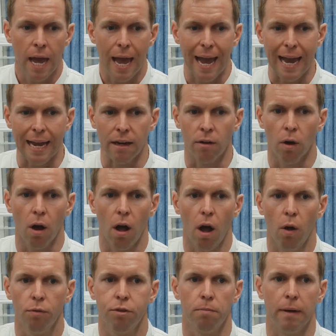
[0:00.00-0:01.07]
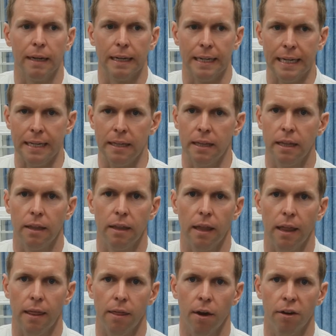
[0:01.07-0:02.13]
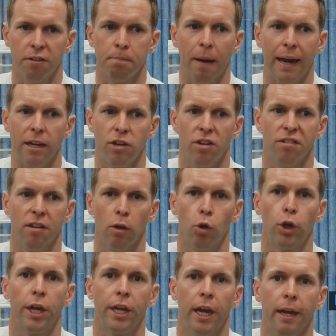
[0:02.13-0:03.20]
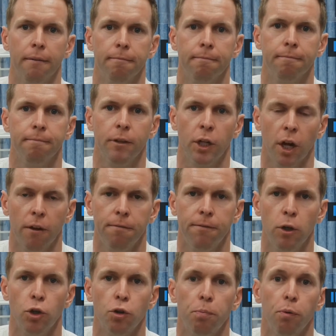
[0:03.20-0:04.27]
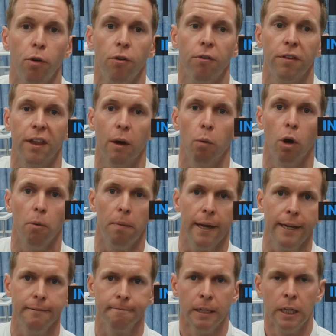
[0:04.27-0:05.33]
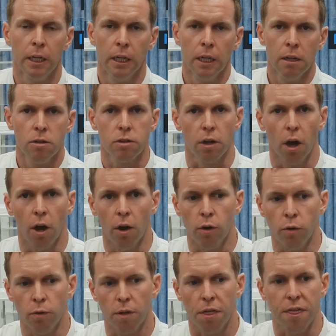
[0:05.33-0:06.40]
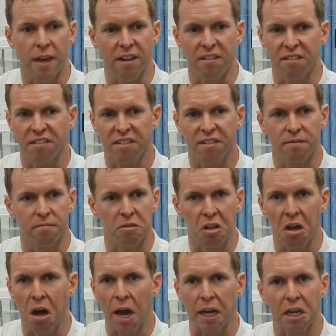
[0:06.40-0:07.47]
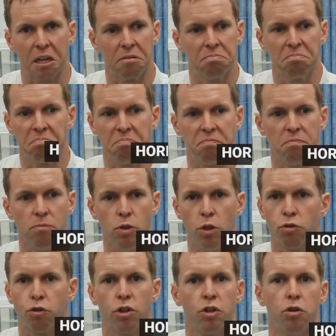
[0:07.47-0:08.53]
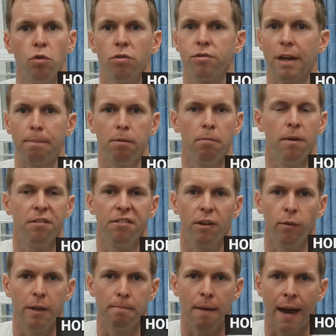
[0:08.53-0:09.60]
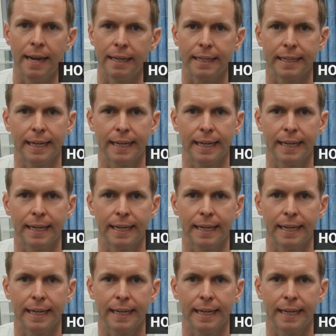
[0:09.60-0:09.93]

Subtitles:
and ultimately those patients are looking at future-proofing their well-being. So things like nutritional supplements that we make,